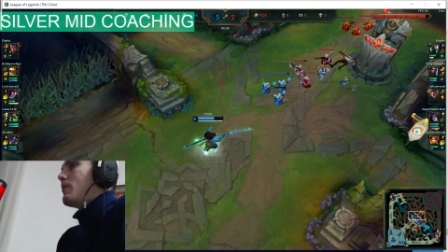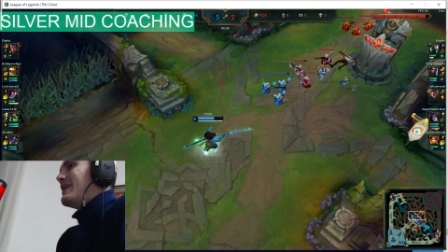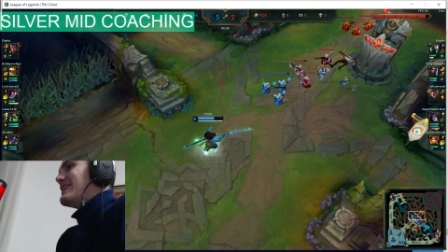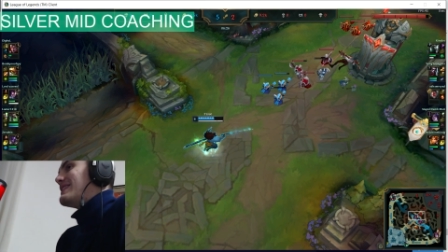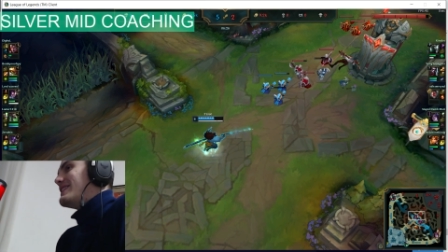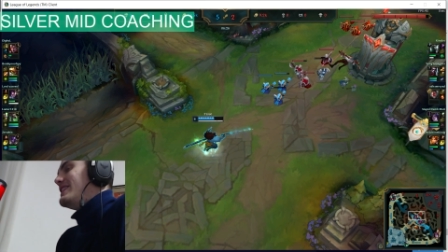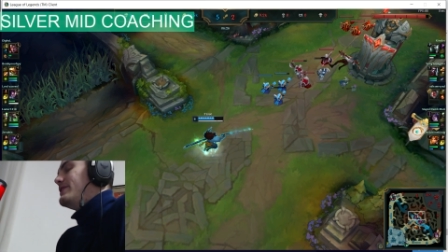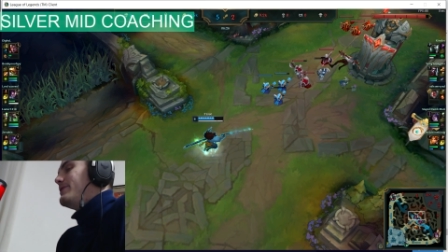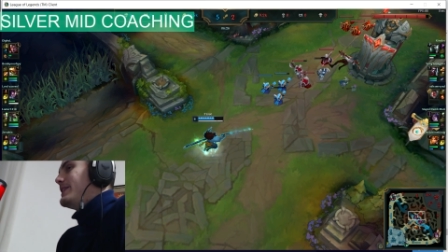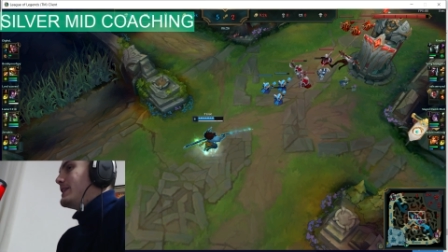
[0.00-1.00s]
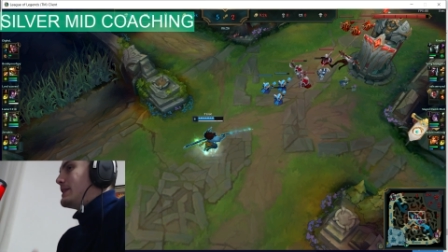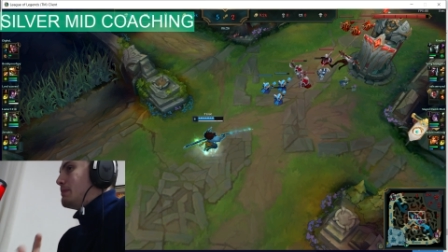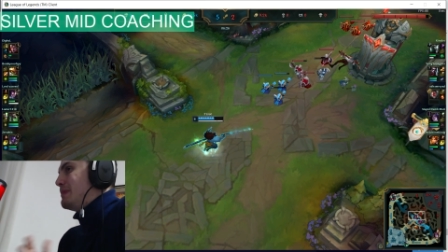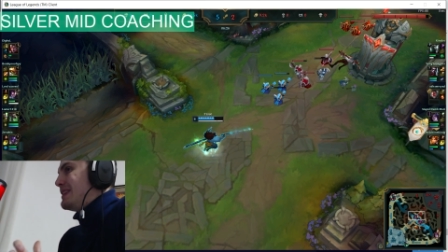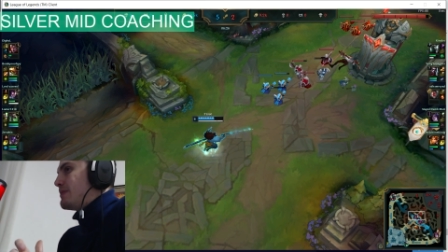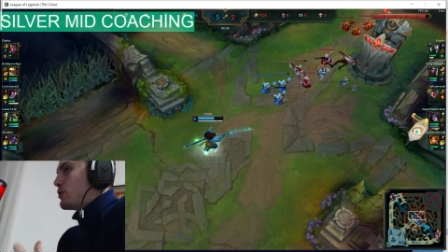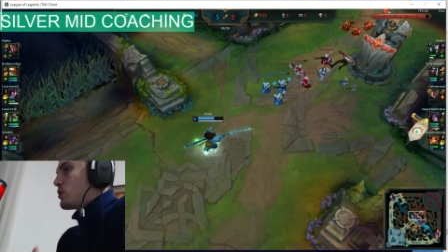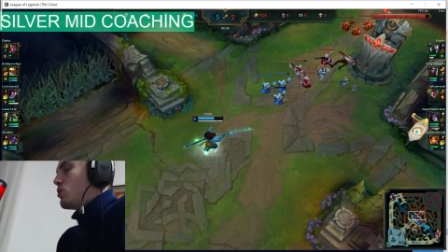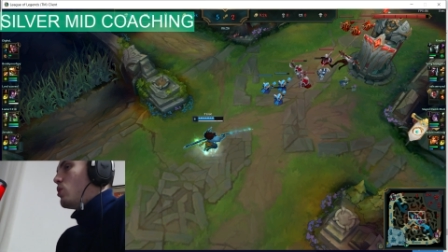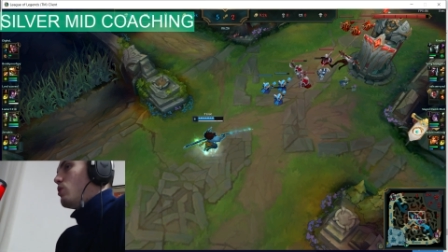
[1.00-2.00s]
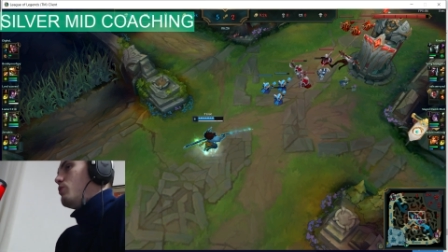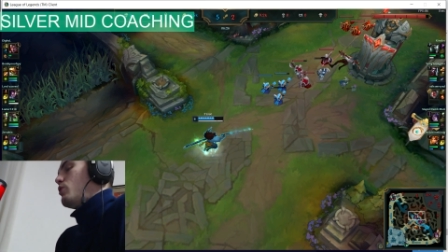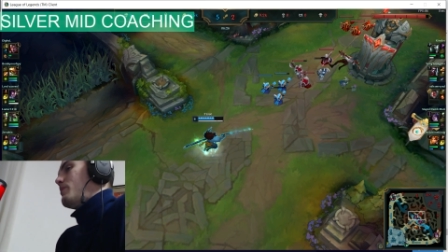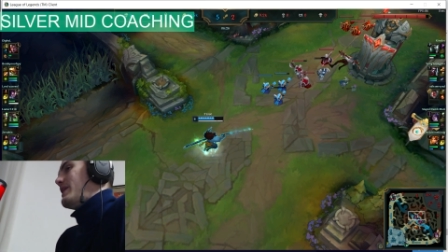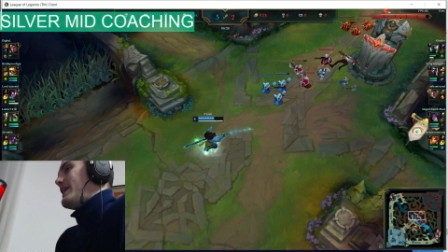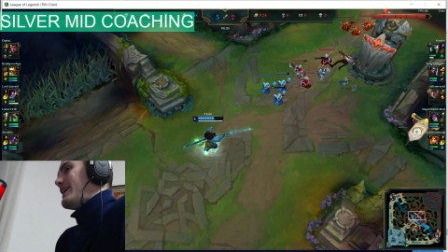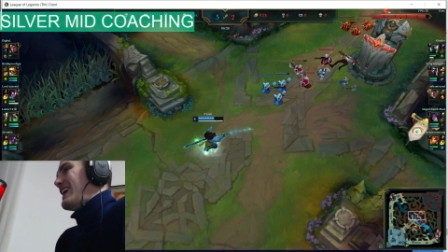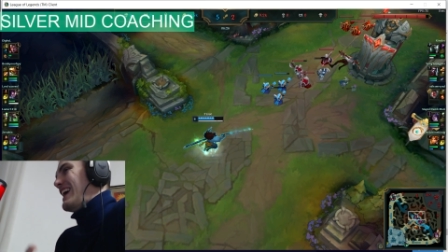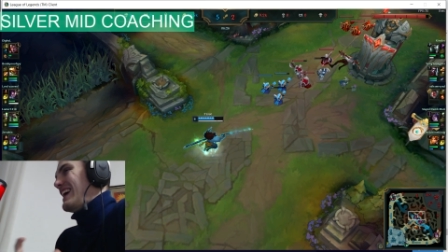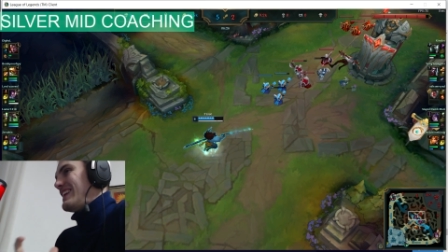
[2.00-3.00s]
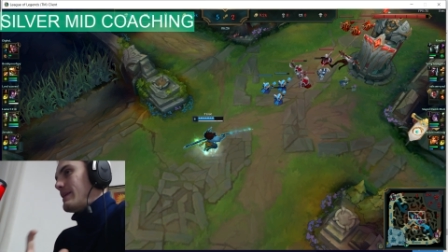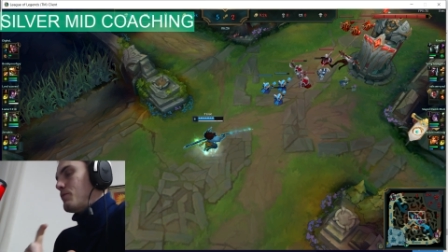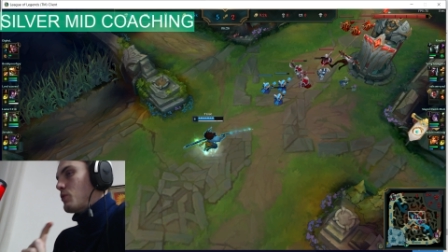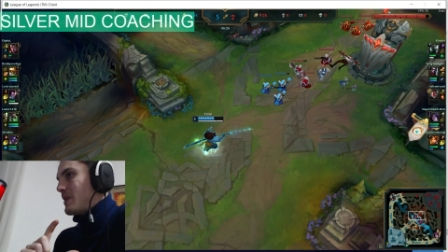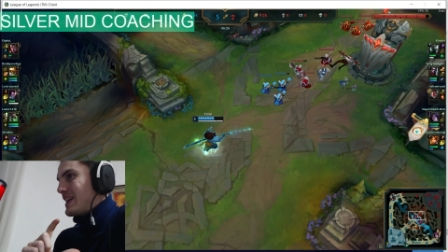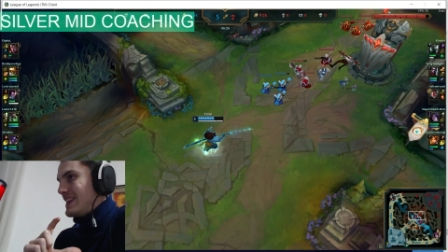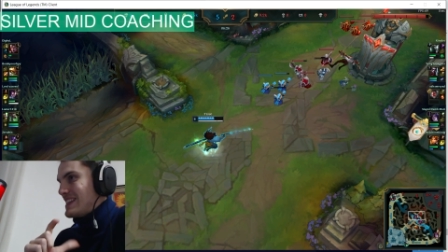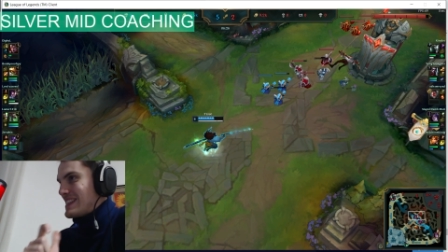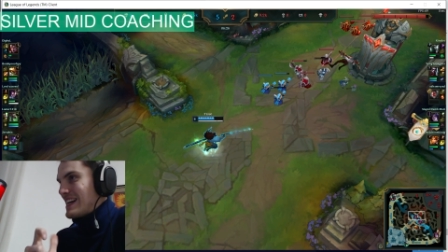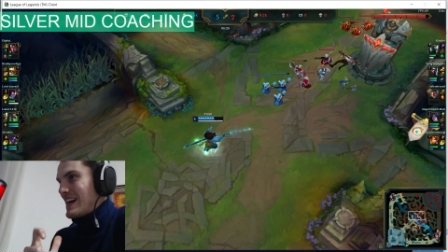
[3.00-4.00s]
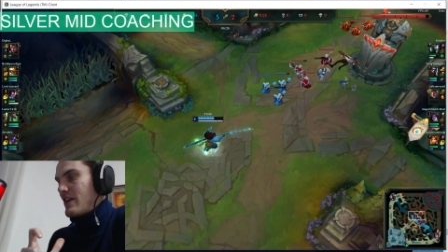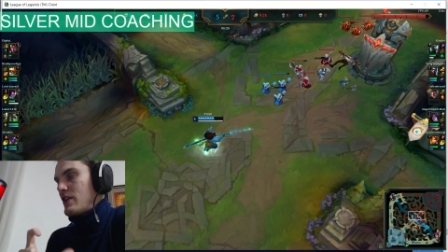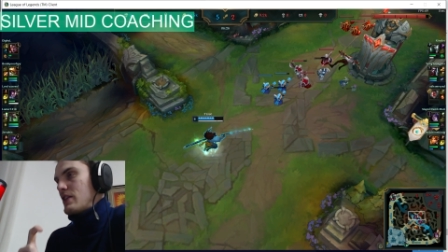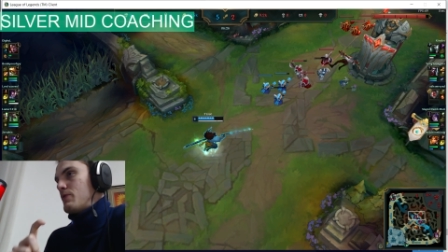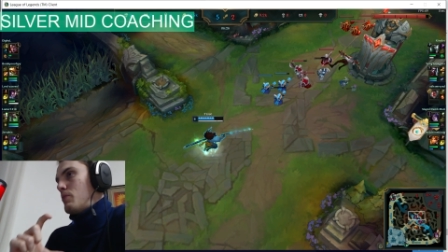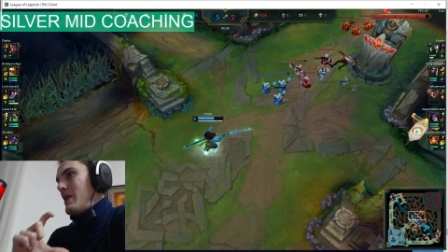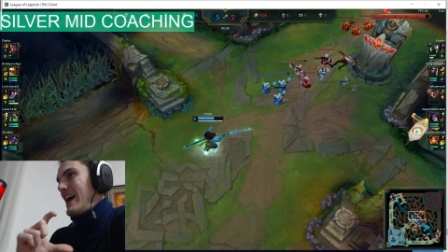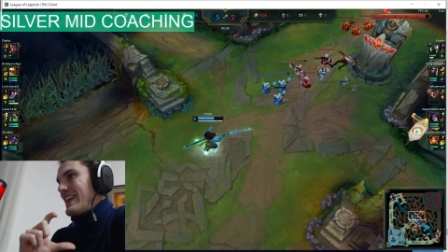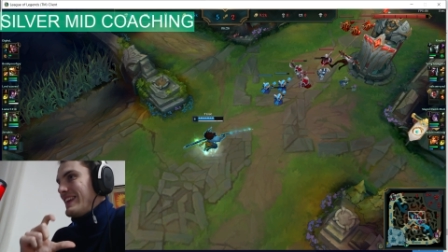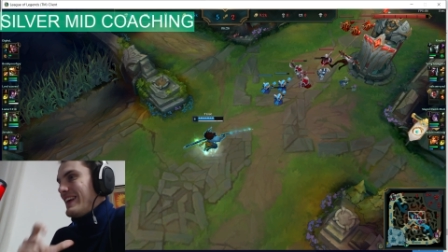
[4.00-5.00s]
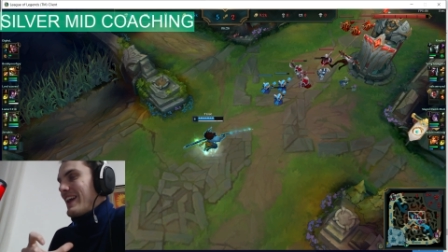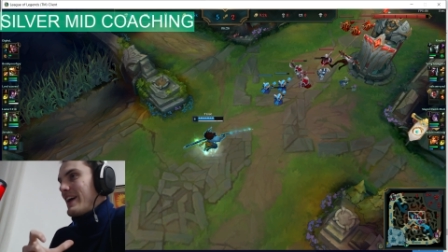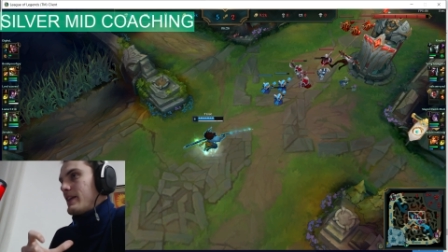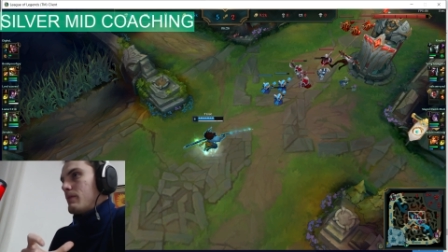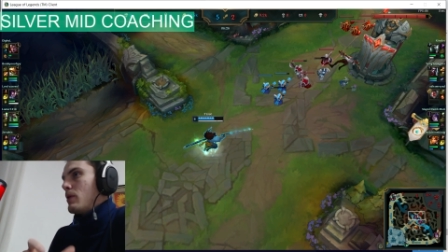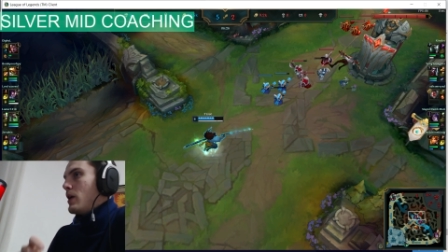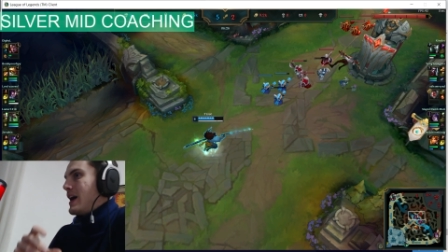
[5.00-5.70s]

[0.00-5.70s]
but if I need a bit more gold for my item, for my desire item, for my ideal item,